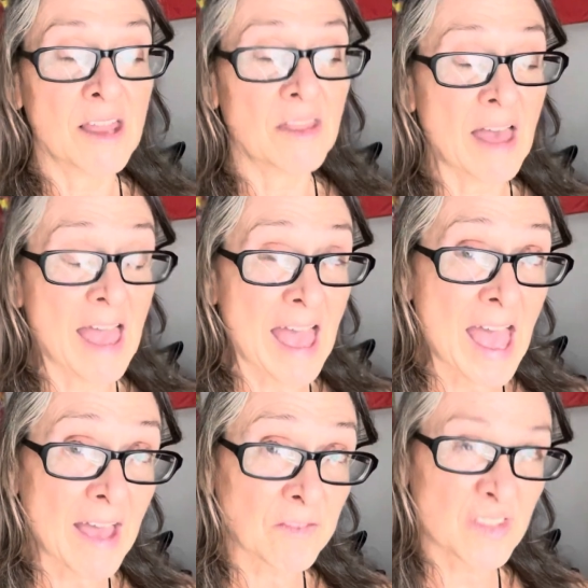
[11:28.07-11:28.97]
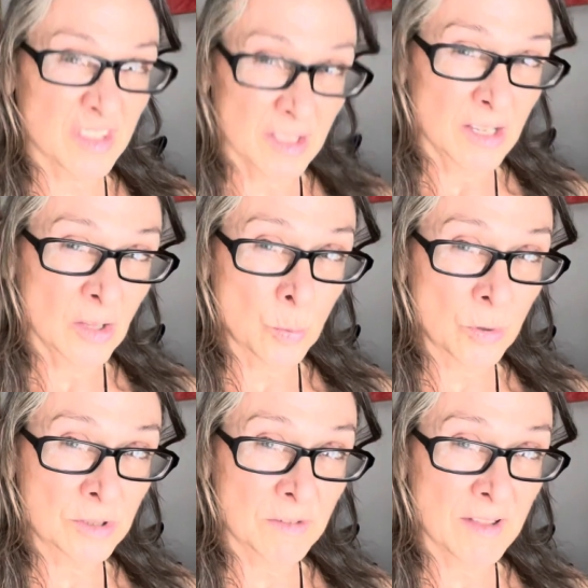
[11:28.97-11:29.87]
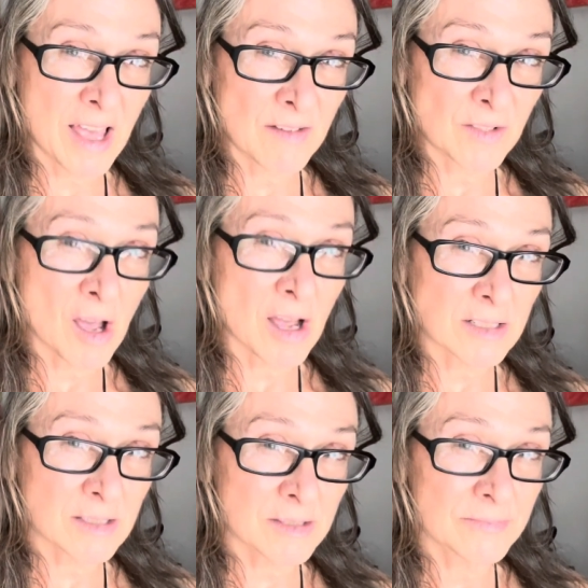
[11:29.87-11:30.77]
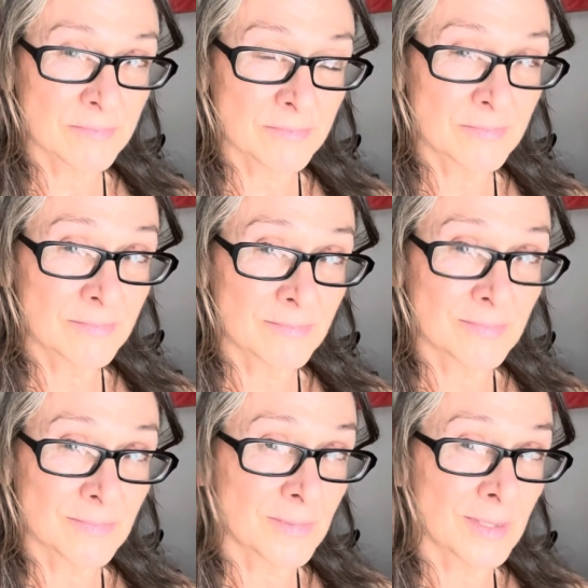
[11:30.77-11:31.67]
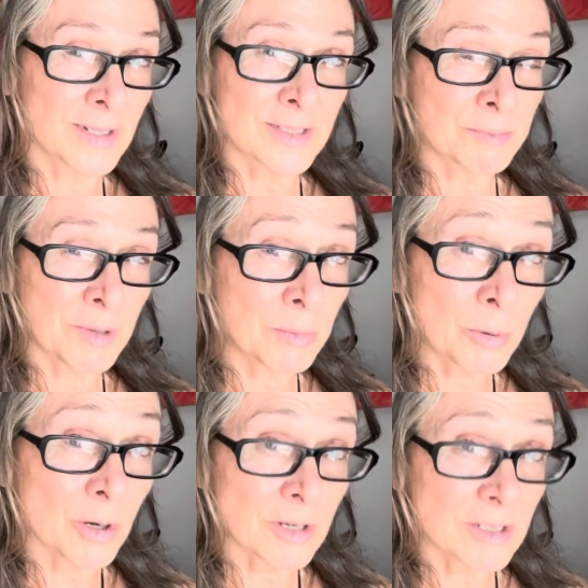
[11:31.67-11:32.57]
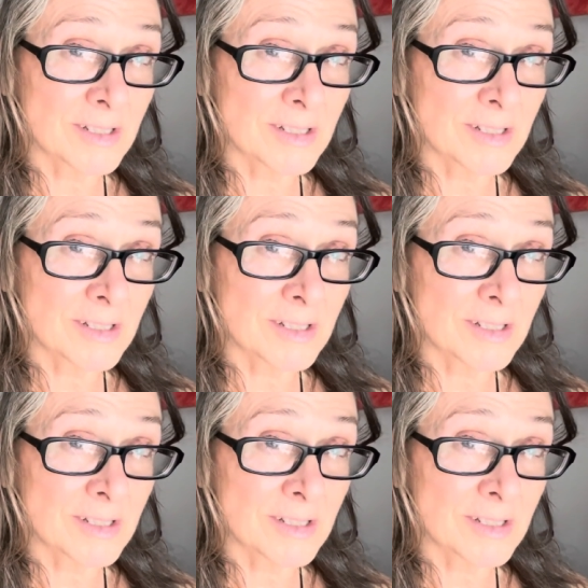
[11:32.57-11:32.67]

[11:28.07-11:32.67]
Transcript: the haves in the world of the have-nots. It's in my book.